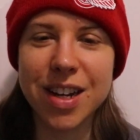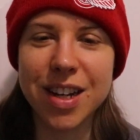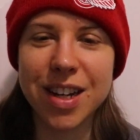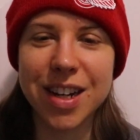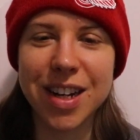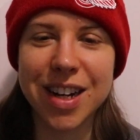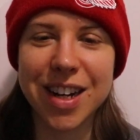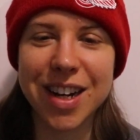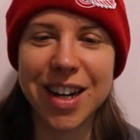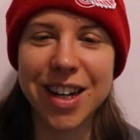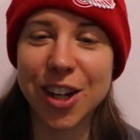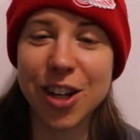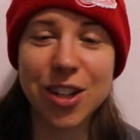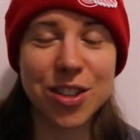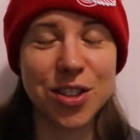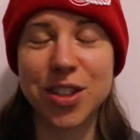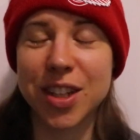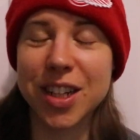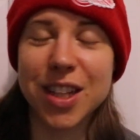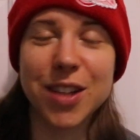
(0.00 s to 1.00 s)
I got
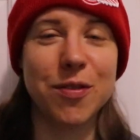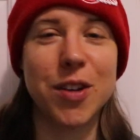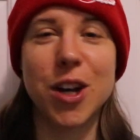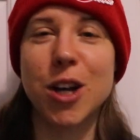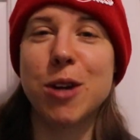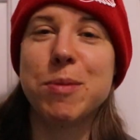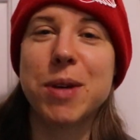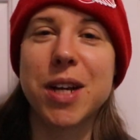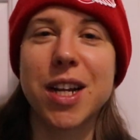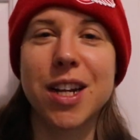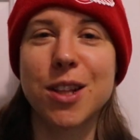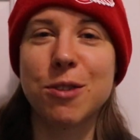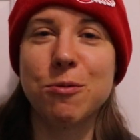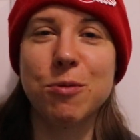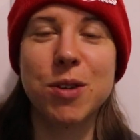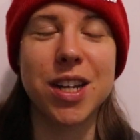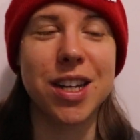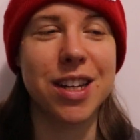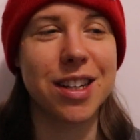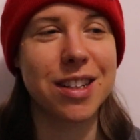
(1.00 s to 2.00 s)
sick at the very beginning of the
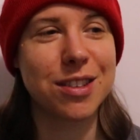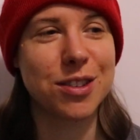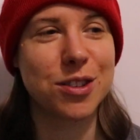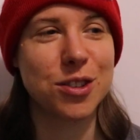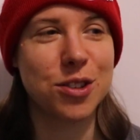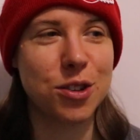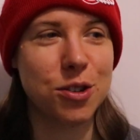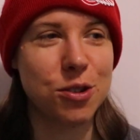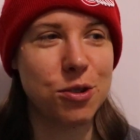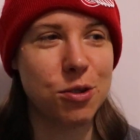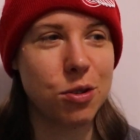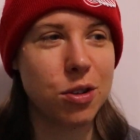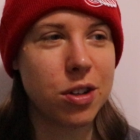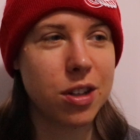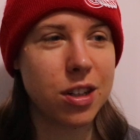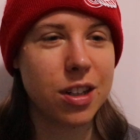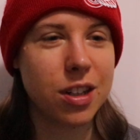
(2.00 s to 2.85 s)
week, so